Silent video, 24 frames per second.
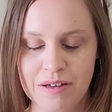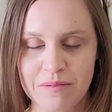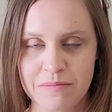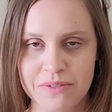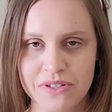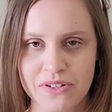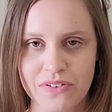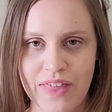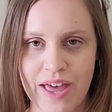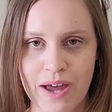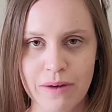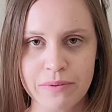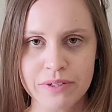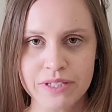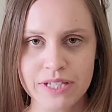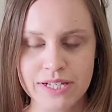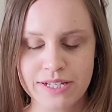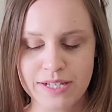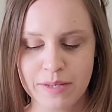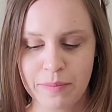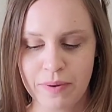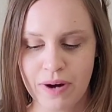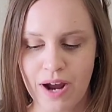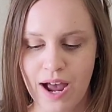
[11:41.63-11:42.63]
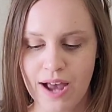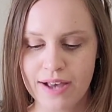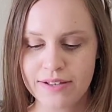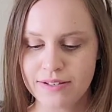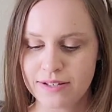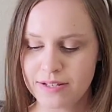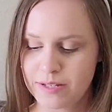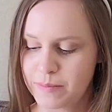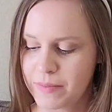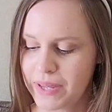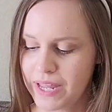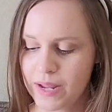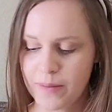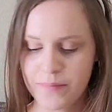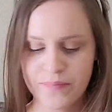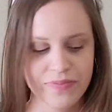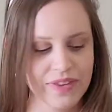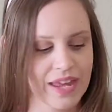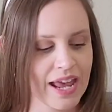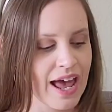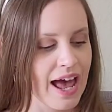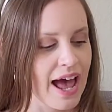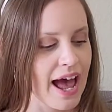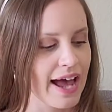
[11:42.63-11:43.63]
So that really surprises me.
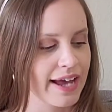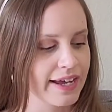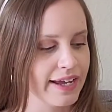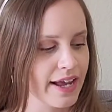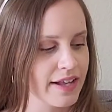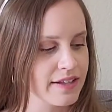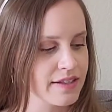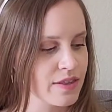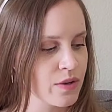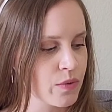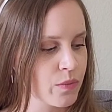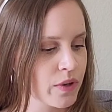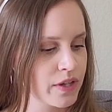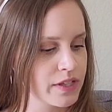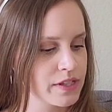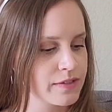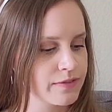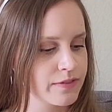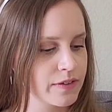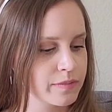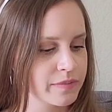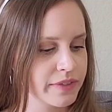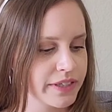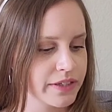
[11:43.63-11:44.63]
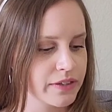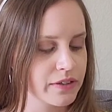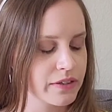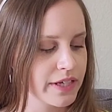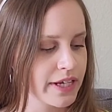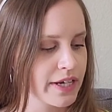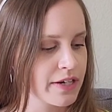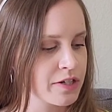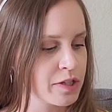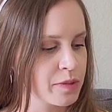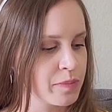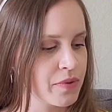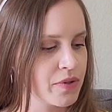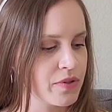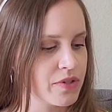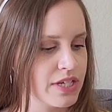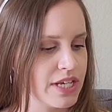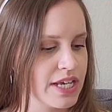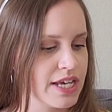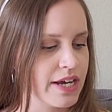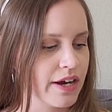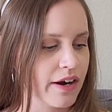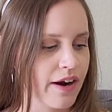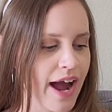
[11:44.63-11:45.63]
I guess the ones from Little Ears
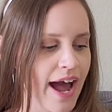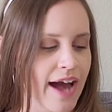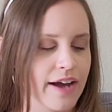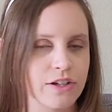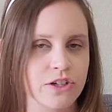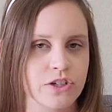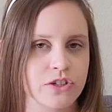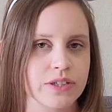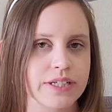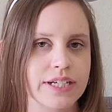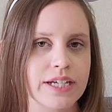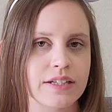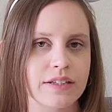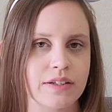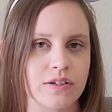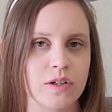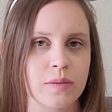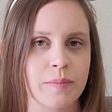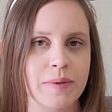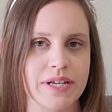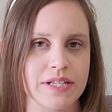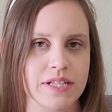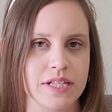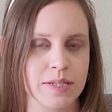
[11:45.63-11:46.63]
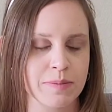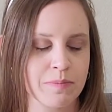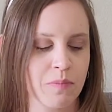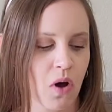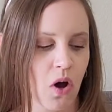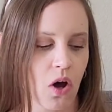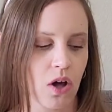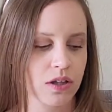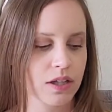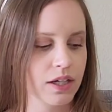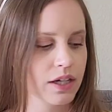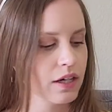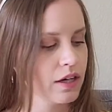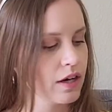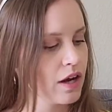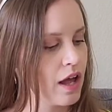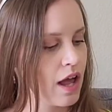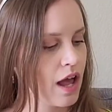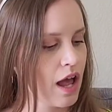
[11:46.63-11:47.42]
Boutique are actually a little bit smaller.